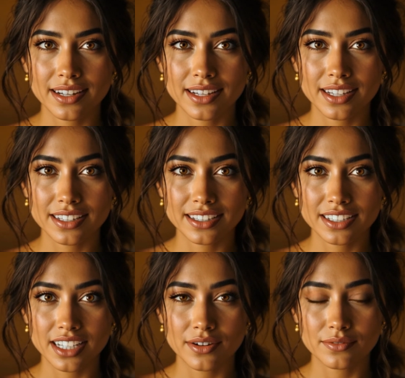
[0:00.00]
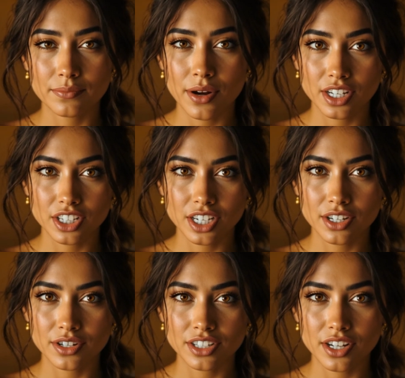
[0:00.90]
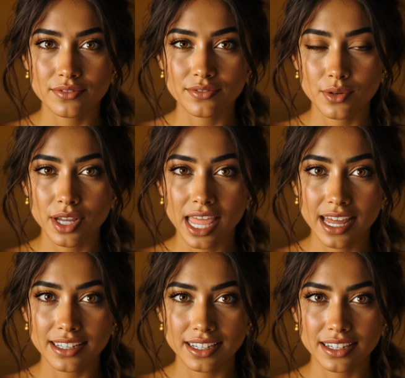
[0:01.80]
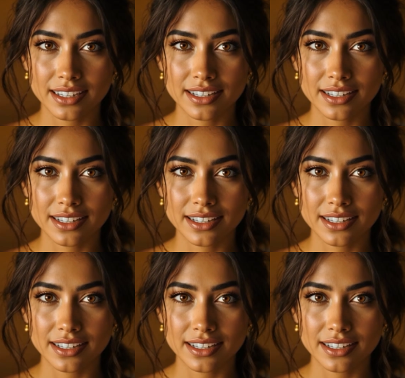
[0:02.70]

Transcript: Instead of punishing yourself for reacting,